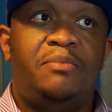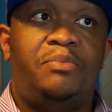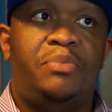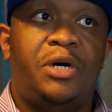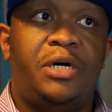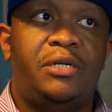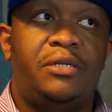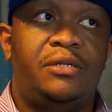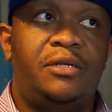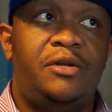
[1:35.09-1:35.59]

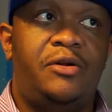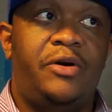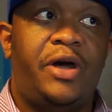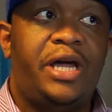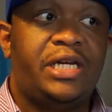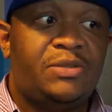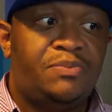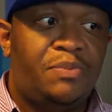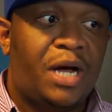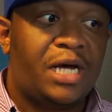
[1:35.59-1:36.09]
But, you know,
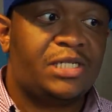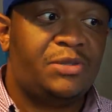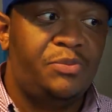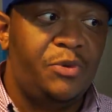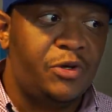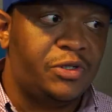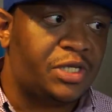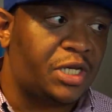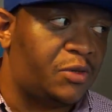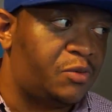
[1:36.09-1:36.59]
Xbox
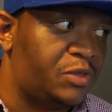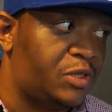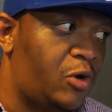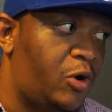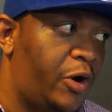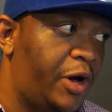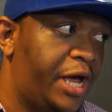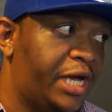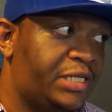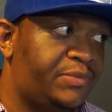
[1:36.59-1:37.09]
Music was
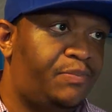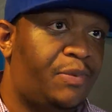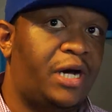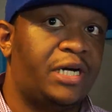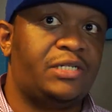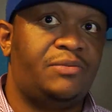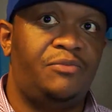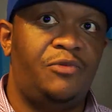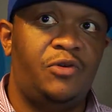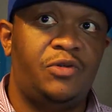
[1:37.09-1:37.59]
called
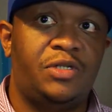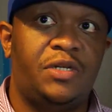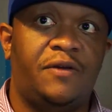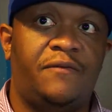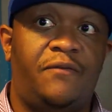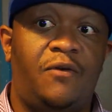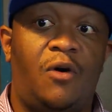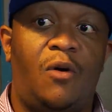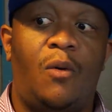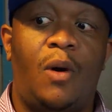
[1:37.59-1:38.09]
Xbox Music
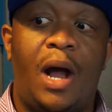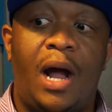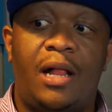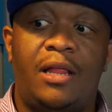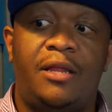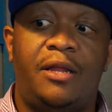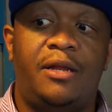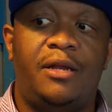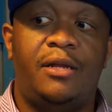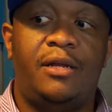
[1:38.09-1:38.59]
for a
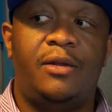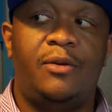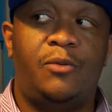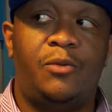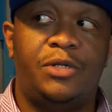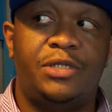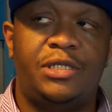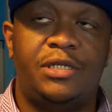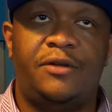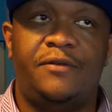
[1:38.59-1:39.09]
while, and it
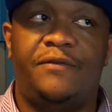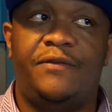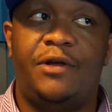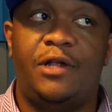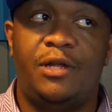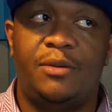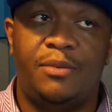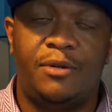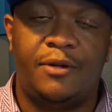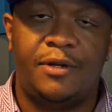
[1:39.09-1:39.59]
wasn't
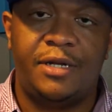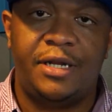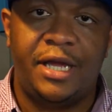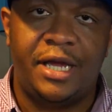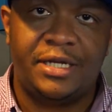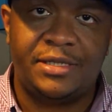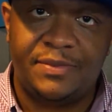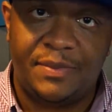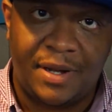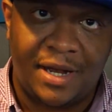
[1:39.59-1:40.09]
available on the
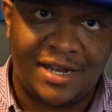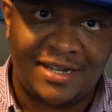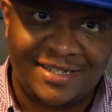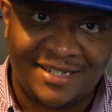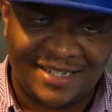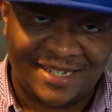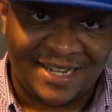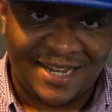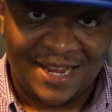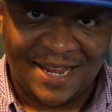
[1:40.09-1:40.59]

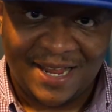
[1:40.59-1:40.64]
Xbox